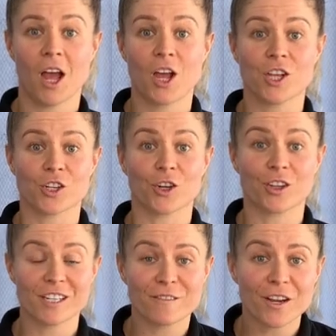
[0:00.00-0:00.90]
So
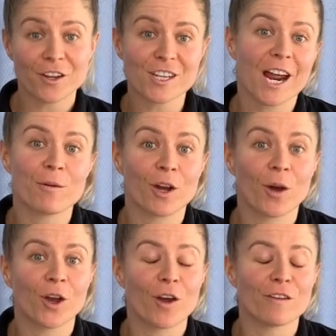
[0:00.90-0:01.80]
this video today, we're going
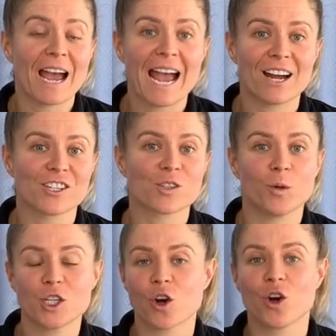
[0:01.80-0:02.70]
over how to
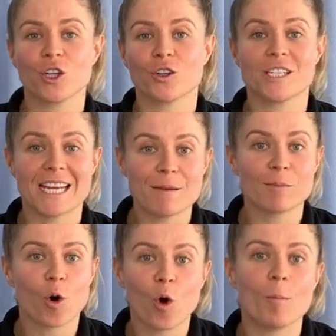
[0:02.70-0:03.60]
switch on your deep
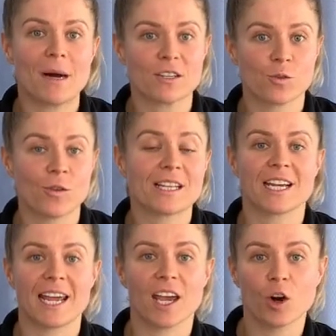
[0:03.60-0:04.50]
core muscle that's going to
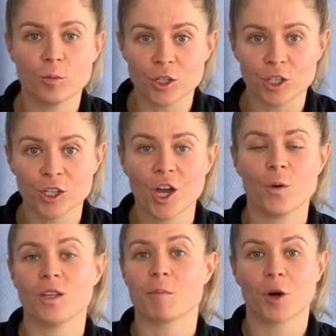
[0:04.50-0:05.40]
help you with
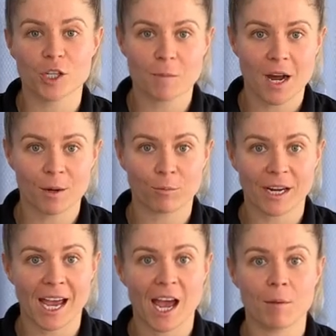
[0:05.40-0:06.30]
your postpartum
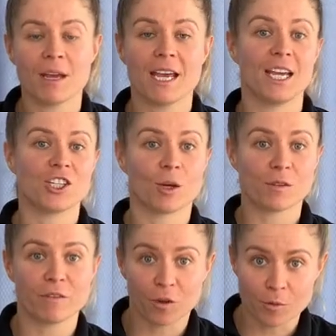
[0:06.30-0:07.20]
rehab in terms of
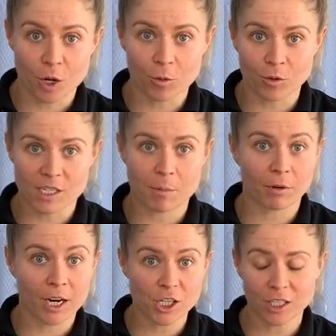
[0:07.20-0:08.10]
your abdominal
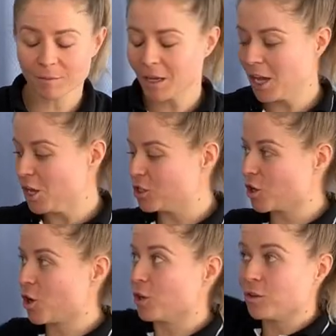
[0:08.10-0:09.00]
separation.
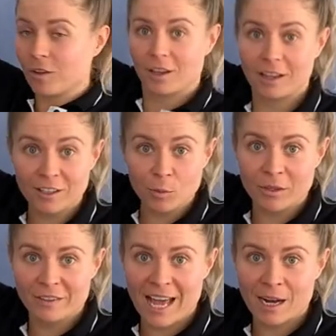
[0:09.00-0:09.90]
So a little bit of
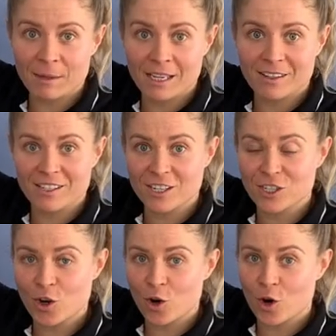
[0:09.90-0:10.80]
anatomy. This is
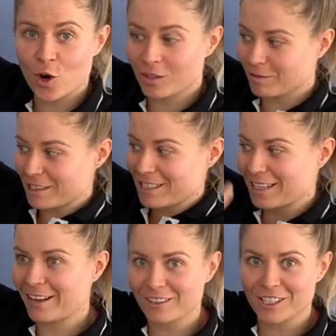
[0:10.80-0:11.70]
your
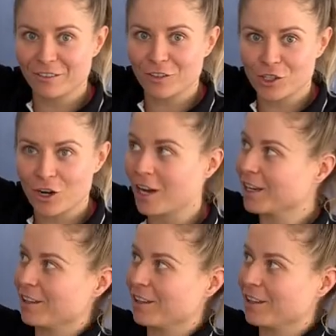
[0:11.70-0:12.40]
skeleton of your trunk.